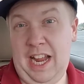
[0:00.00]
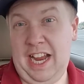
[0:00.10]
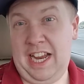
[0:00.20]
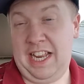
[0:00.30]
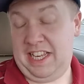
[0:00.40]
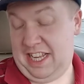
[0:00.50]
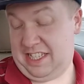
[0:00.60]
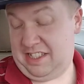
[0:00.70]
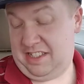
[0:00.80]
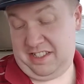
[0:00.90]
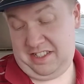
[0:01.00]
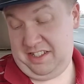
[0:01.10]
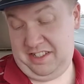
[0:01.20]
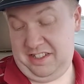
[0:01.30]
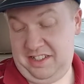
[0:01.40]
and that's
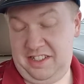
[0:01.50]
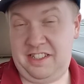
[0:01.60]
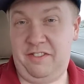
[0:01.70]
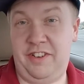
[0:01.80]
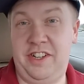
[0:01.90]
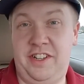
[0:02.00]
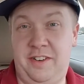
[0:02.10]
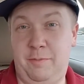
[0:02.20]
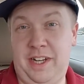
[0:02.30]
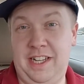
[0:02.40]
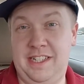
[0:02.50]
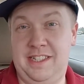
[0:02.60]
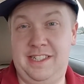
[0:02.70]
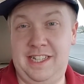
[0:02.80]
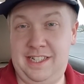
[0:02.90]
sufficient
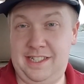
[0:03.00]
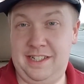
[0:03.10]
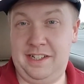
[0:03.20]
because it's